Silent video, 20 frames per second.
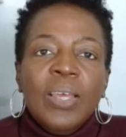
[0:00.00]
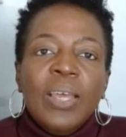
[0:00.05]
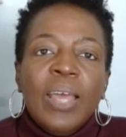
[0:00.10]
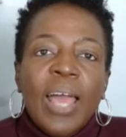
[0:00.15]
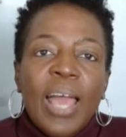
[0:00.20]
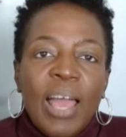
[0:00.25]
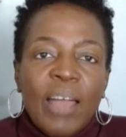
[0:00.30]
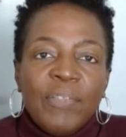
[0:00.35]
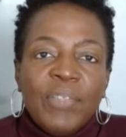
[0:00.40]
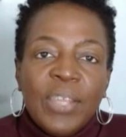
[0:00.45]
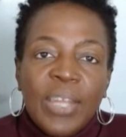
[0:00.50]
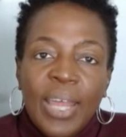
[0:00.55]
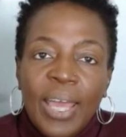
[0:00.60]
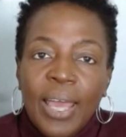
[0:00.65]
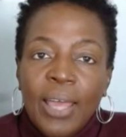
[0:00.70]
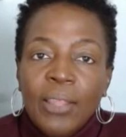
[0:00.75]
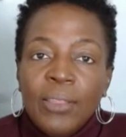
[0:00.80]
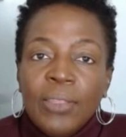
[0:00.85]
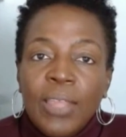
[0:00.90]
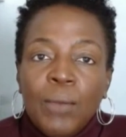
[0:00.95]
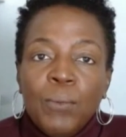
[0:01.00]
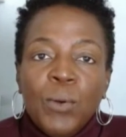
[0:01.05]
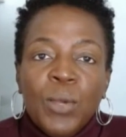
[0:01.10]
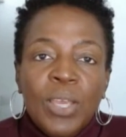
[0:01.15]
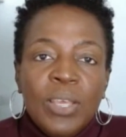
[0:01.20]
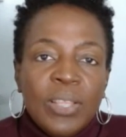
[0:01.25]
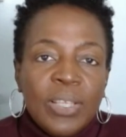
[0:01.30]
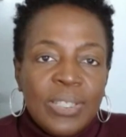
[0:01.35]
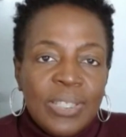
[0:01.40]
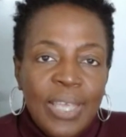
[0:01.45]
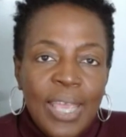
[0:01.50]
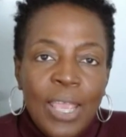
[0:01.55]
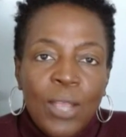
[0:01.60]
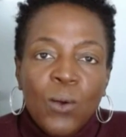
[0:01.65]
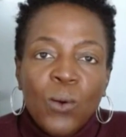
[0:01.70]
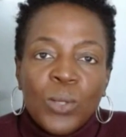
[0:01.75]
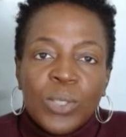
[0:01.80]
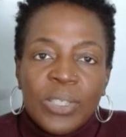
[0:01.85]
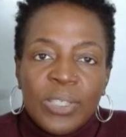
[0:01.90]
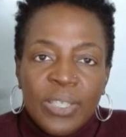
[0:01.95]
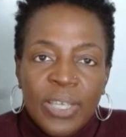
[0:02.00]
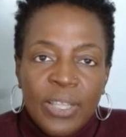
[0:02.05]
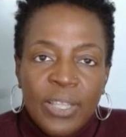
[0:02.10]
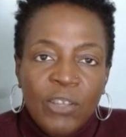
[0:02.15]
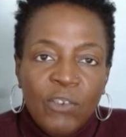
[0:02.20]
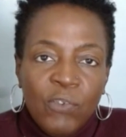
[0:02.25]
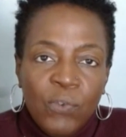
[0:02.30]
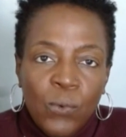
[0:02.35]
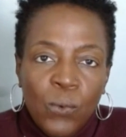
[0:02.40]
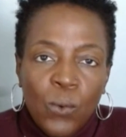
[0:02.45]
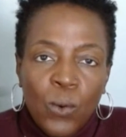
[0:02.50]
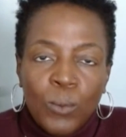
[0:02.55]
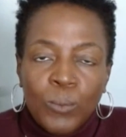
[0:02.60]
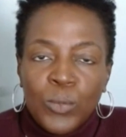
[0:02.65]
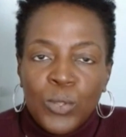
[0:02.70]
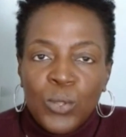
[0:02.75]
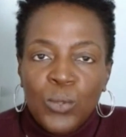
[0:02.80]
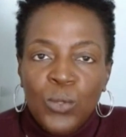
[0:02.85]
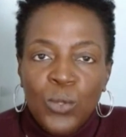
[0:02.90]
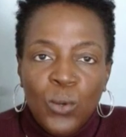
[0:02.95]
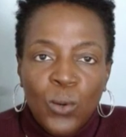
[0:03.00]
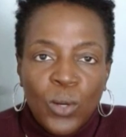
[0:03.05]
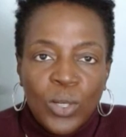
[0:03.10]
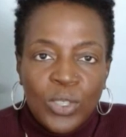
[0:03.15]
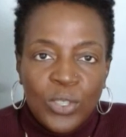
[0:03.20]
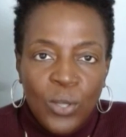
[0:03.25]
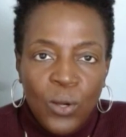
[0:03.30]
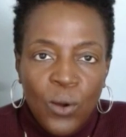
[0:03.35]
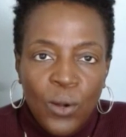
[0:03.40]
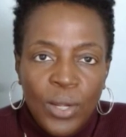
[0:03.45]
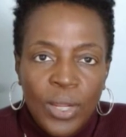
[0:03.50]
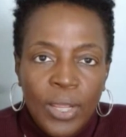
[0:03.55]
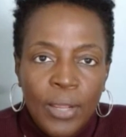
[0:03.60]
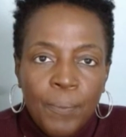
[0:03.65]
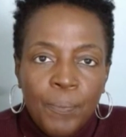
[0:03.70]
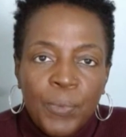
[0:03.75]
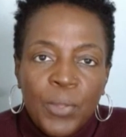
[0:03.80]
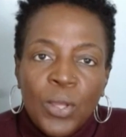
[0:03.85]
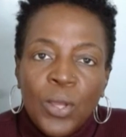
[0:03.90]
After that, they will either take or send the form to your attorney